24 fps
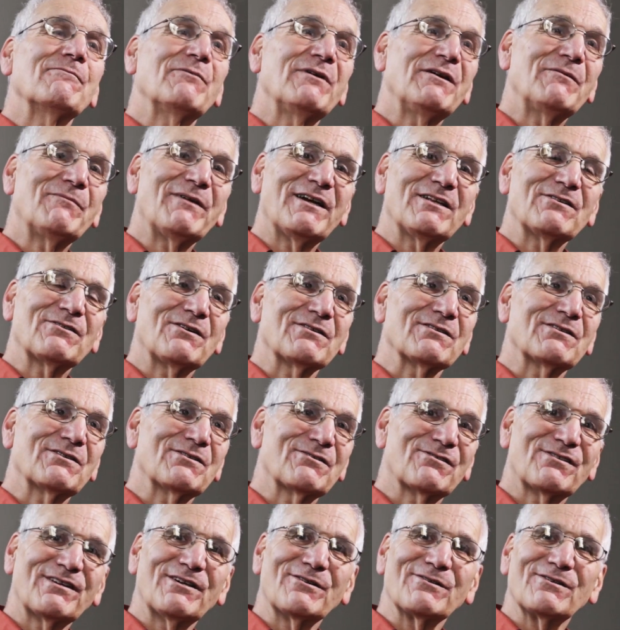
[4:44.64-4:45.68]
we went on to
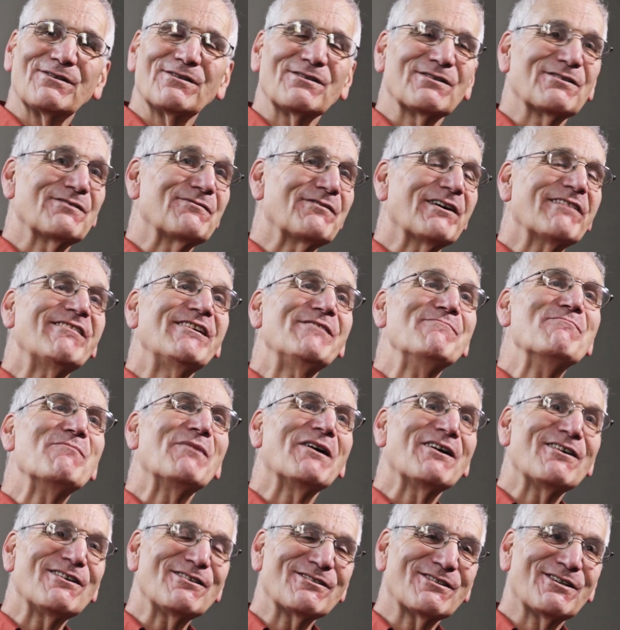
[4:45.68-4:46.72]
show that the very
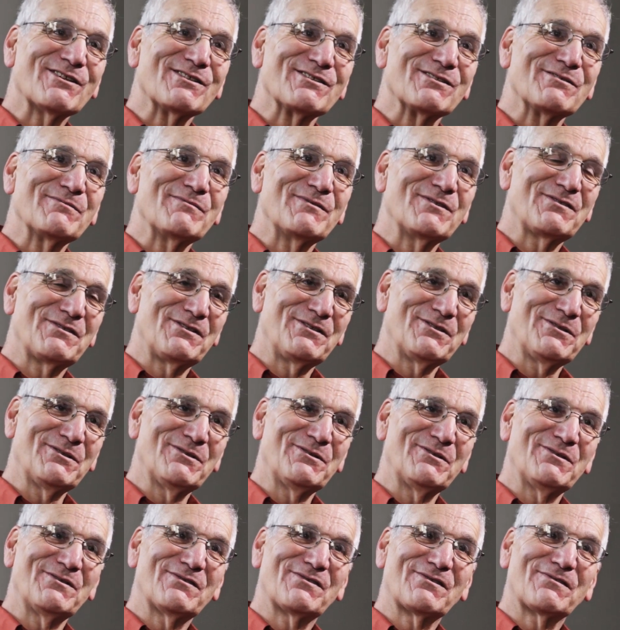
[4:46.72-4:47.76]
marker that was
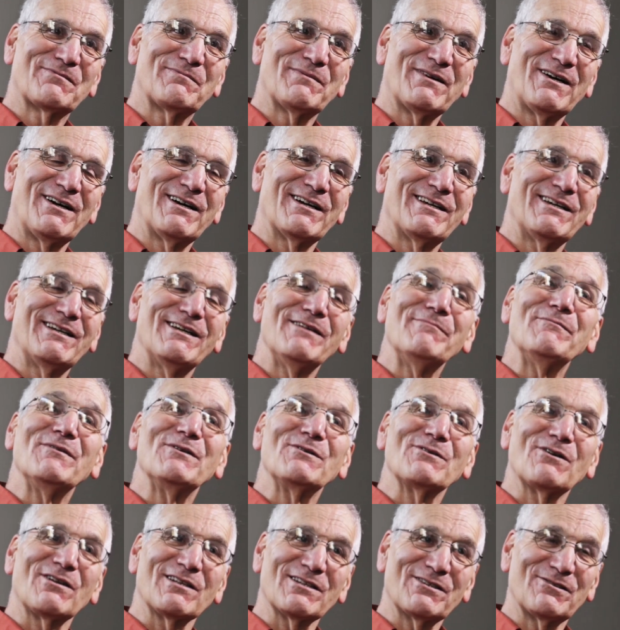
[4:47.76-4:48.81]
used by
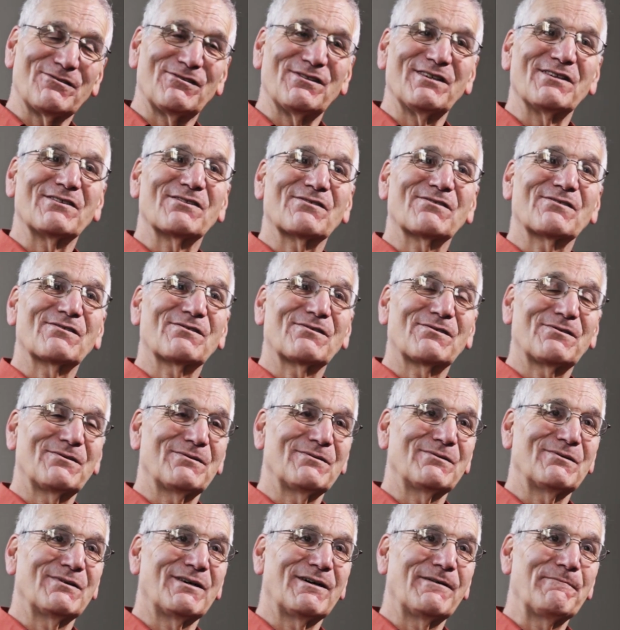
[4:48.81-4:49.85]
immunologists
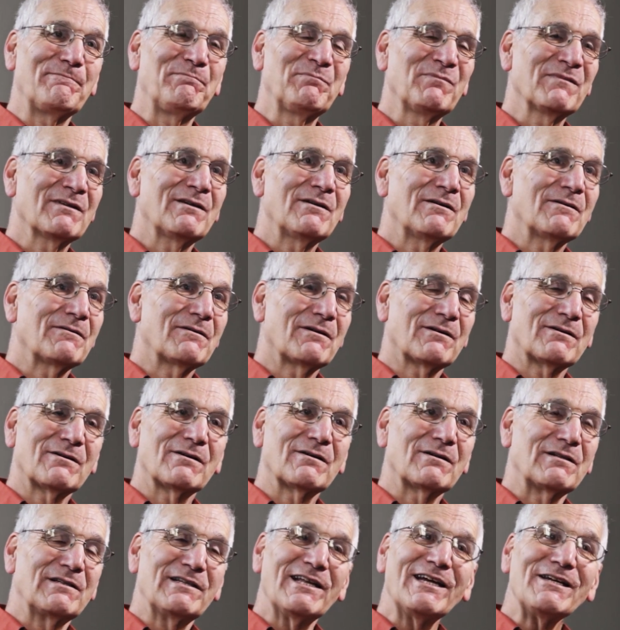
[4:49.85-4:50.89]
to
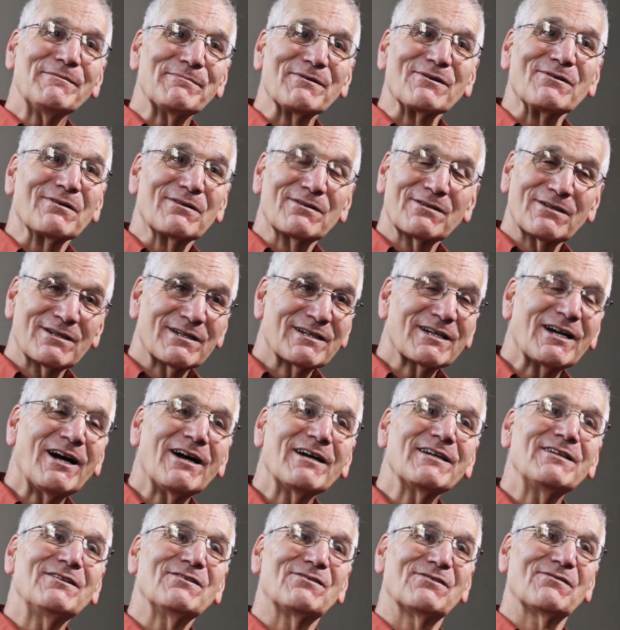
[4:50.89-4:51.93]
label
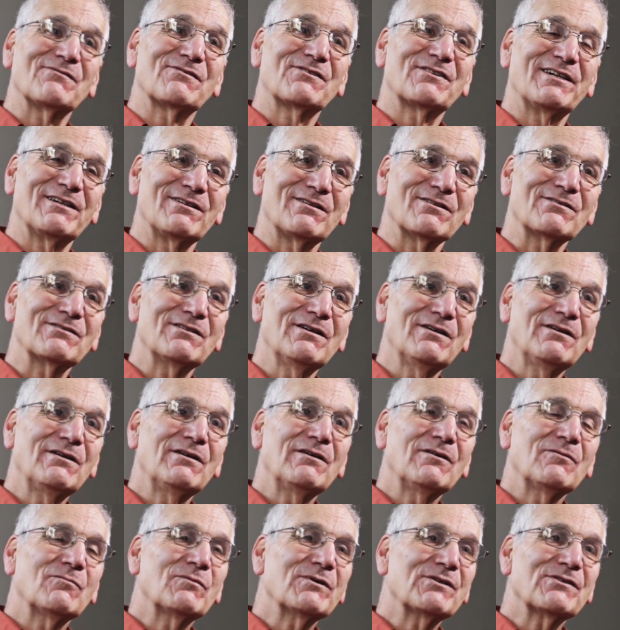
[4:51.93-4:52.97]
kinds of cells
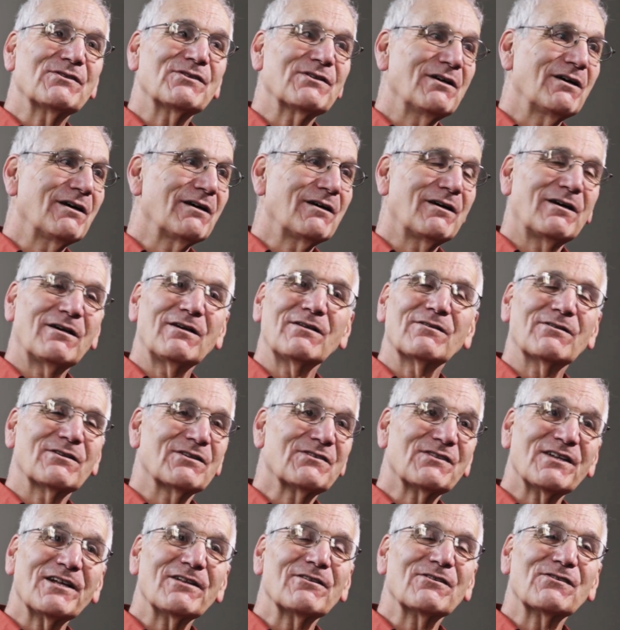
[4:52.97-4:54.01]
was the
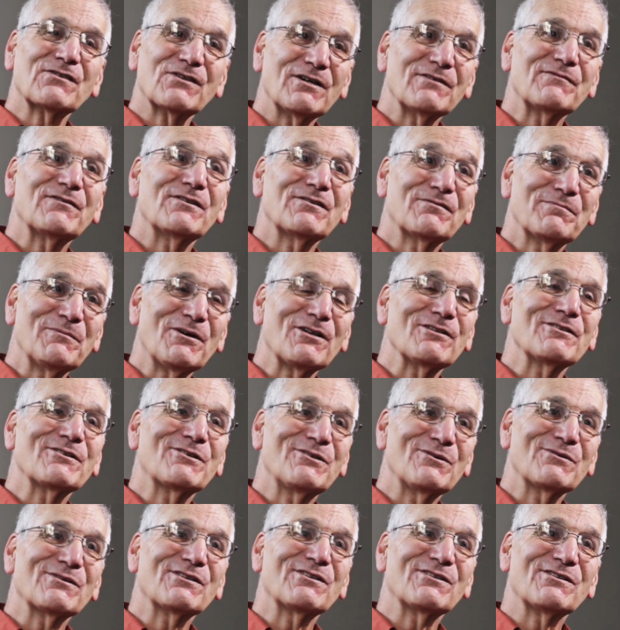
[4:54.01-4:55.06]
cell surface
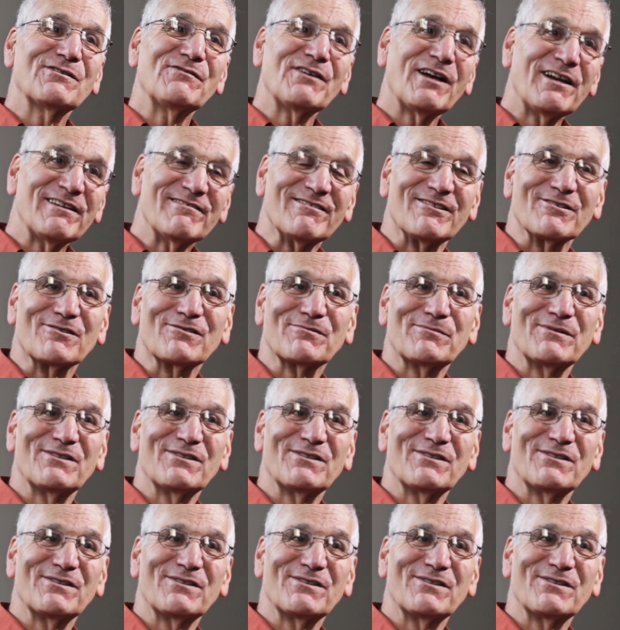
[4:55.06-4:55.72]
molecule that the virus